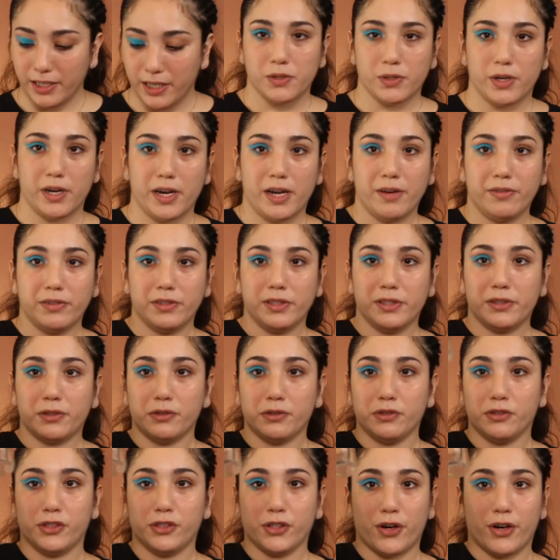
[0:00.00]
So I have a
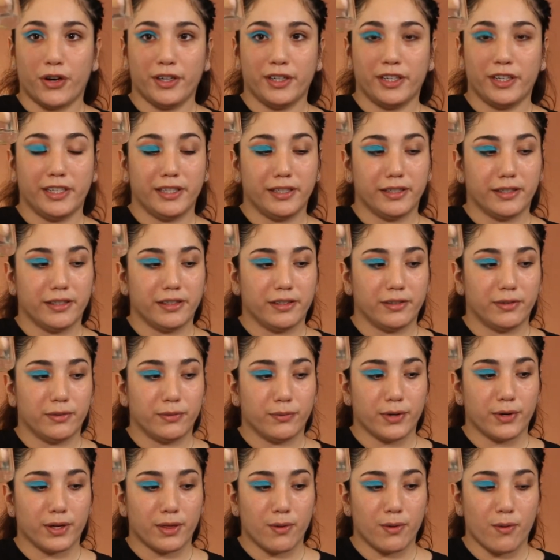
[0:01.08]
little jar here
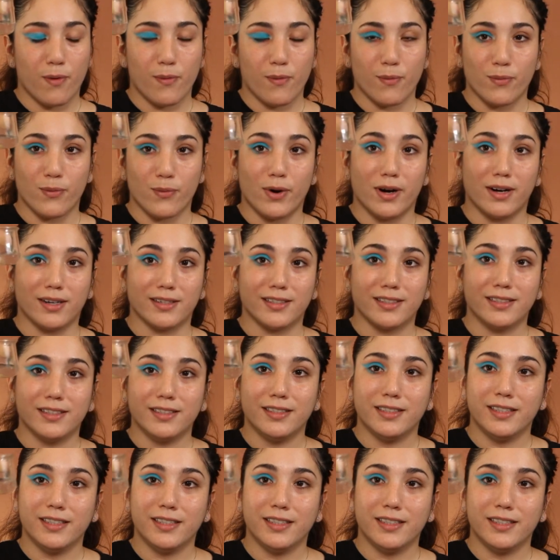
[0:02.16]
with water.